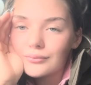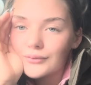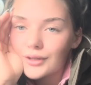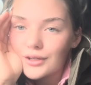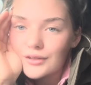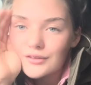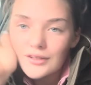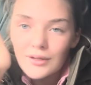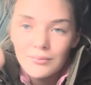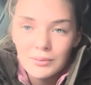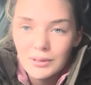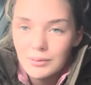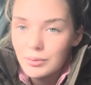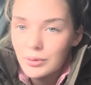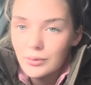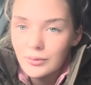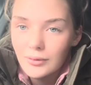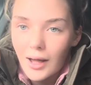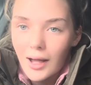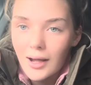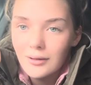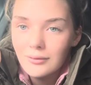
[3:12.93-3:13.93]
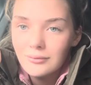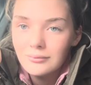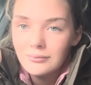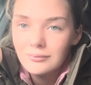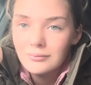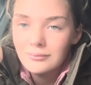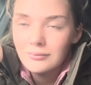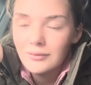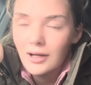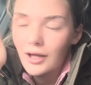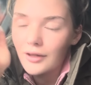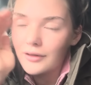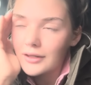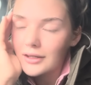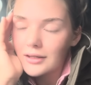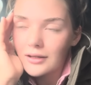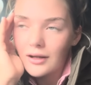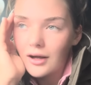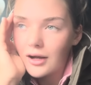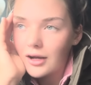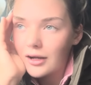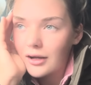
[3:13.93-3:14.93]
somebody pulled out. I think
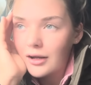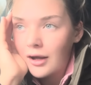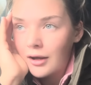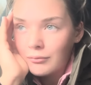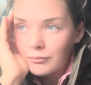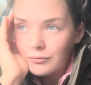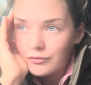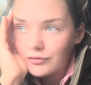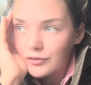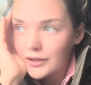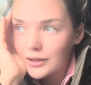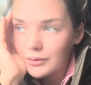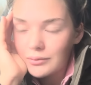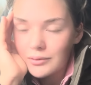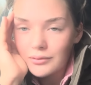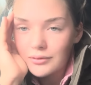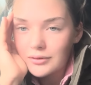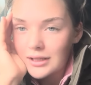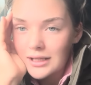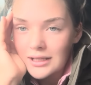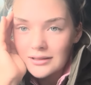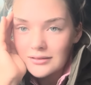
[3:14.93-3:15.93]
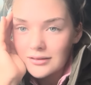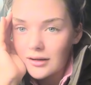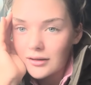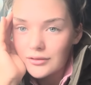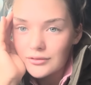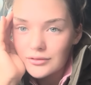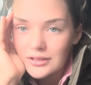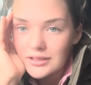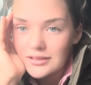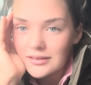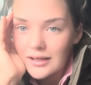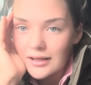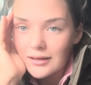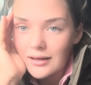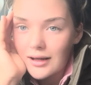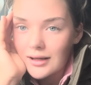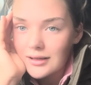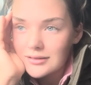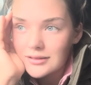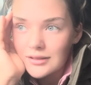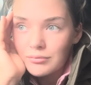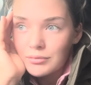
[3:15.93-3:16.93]
I'm fully entitled to say
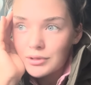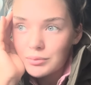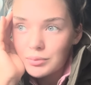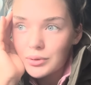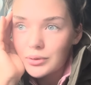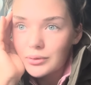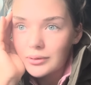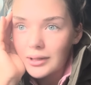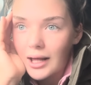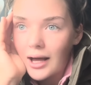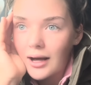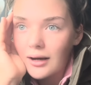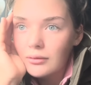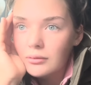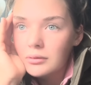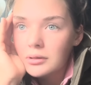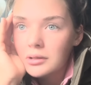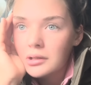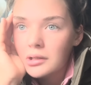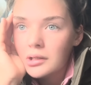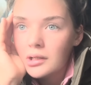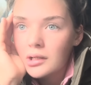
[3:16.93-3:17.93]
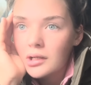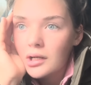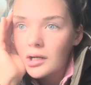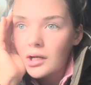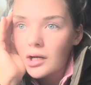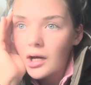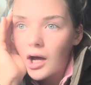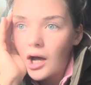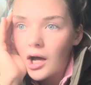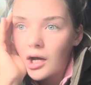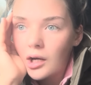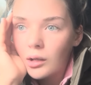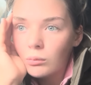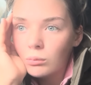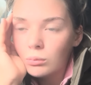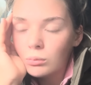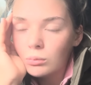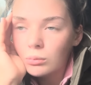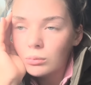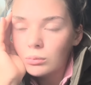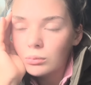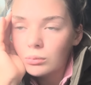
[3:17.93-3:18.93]
that. Somebody pulled out.
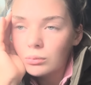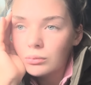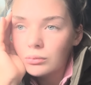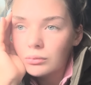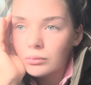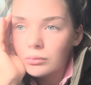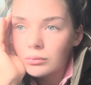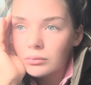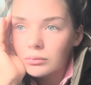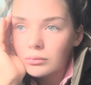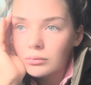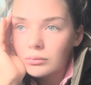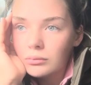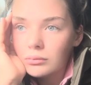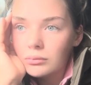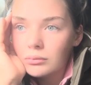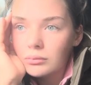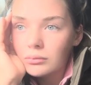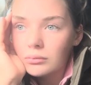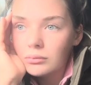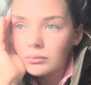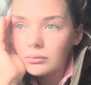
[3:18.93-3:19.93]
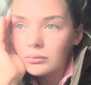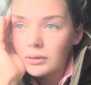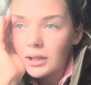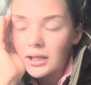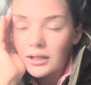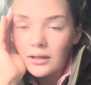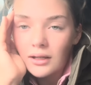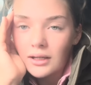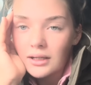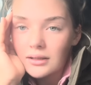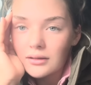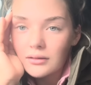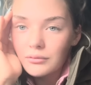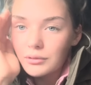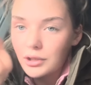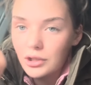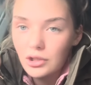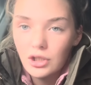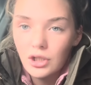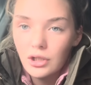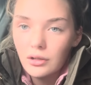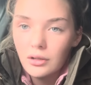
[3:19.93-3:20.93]
And like,
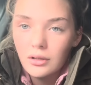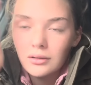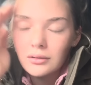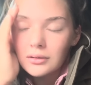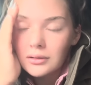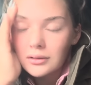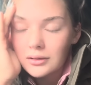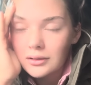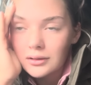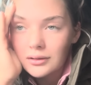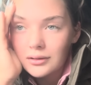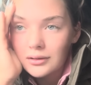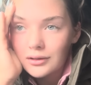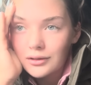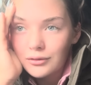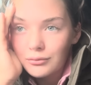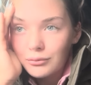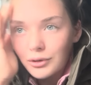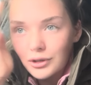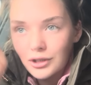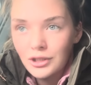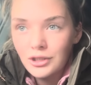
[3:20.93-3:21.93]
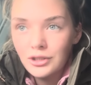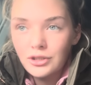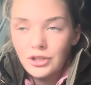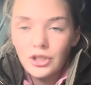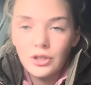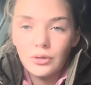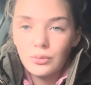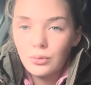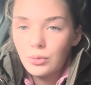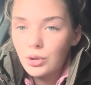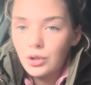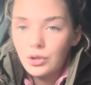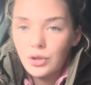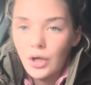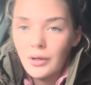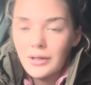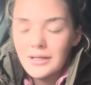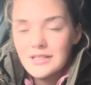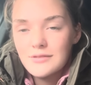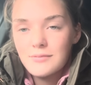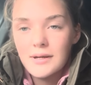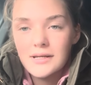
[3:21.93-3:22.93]
what can you do? You don't
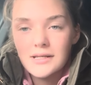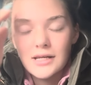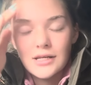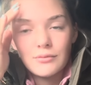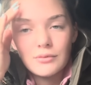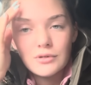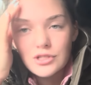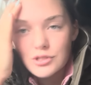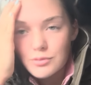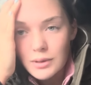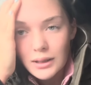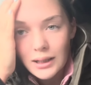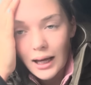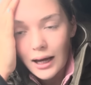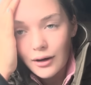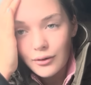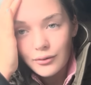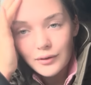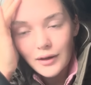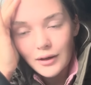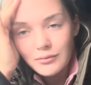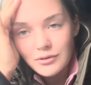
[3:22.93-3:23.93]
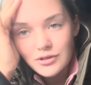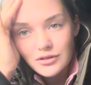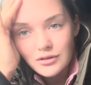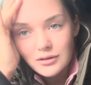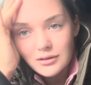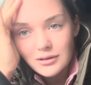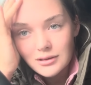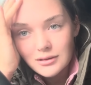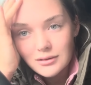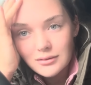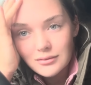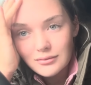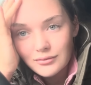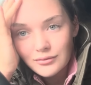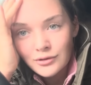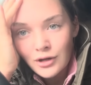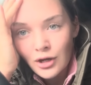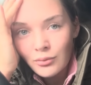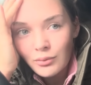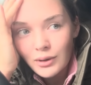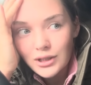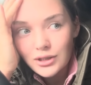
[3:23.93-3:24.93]
expect anyone to pull out. There was
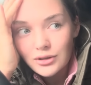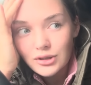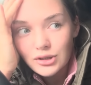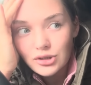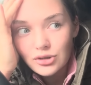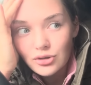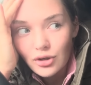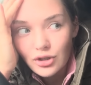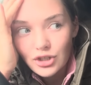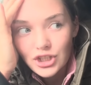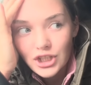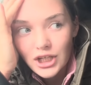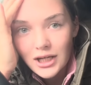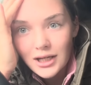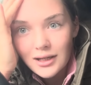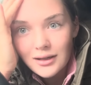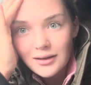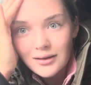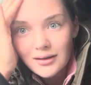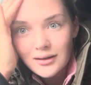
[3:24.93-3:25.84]
no way you could dodge it.